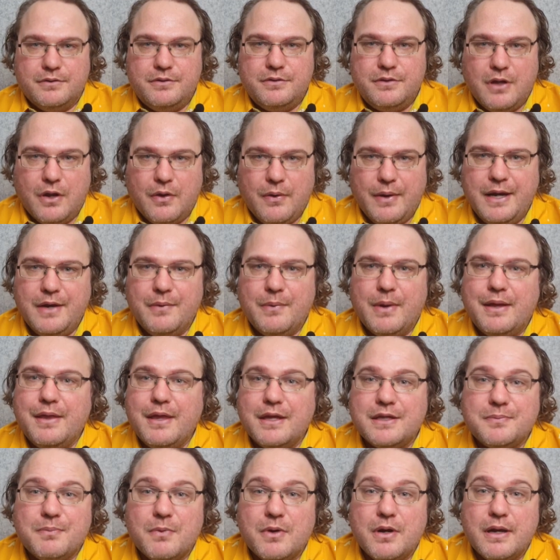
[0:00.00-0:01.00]
So anyway,
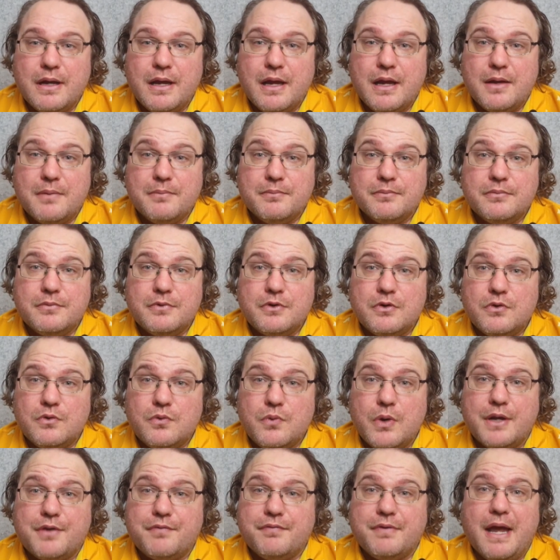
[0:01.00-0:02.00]
that's my
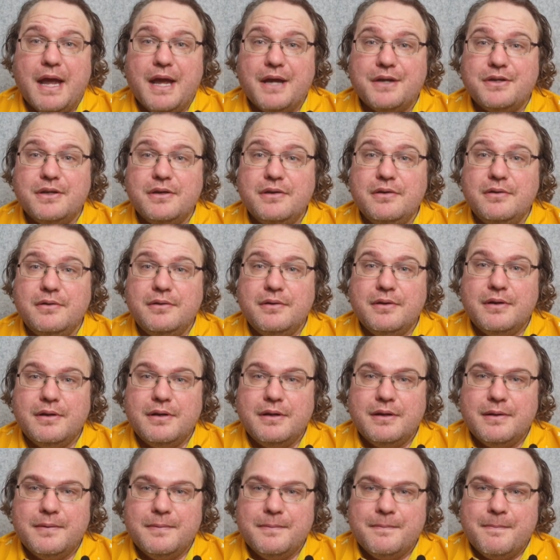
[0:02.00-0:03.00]
quick reaction.
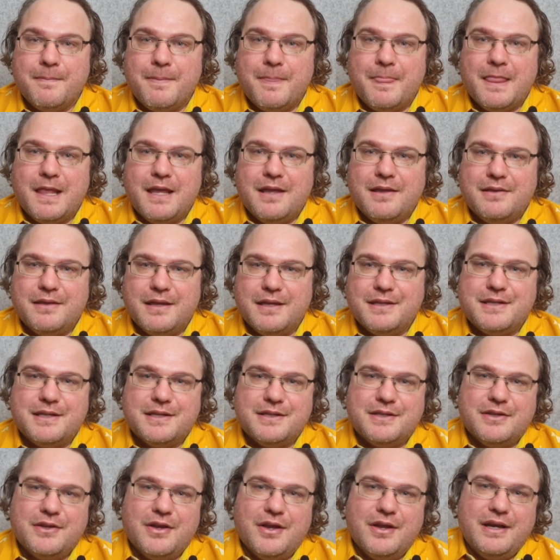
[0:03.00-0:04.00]
This
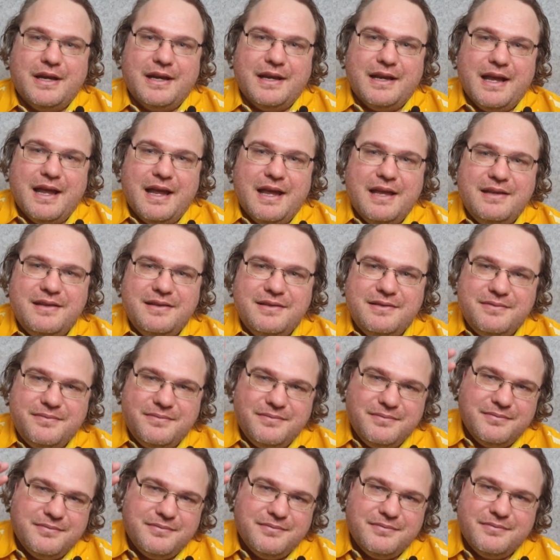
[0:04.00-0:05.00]
is the Nerdy Dad,
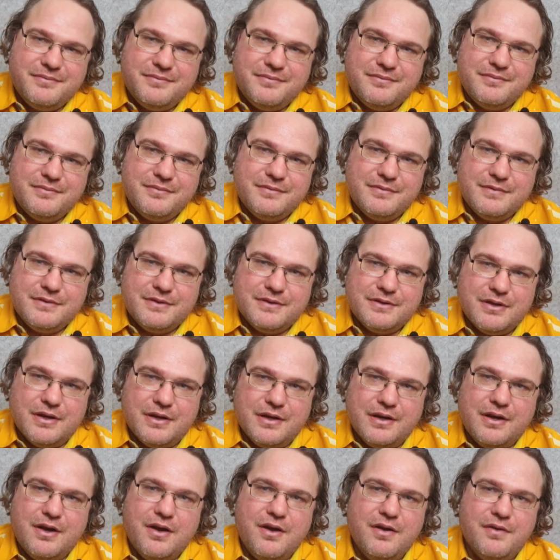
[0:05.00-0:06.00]

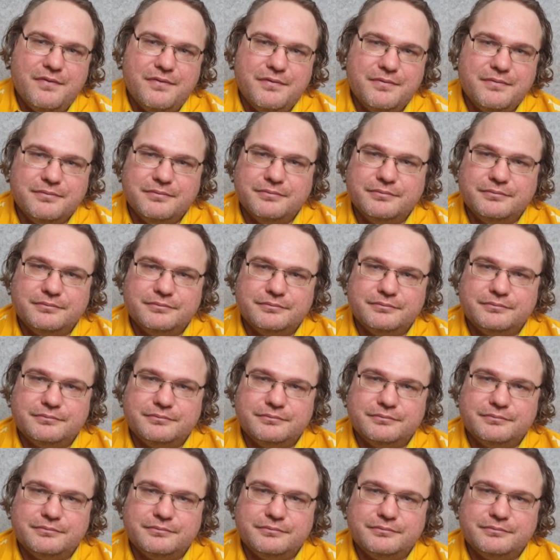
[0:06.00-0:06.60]
signing off.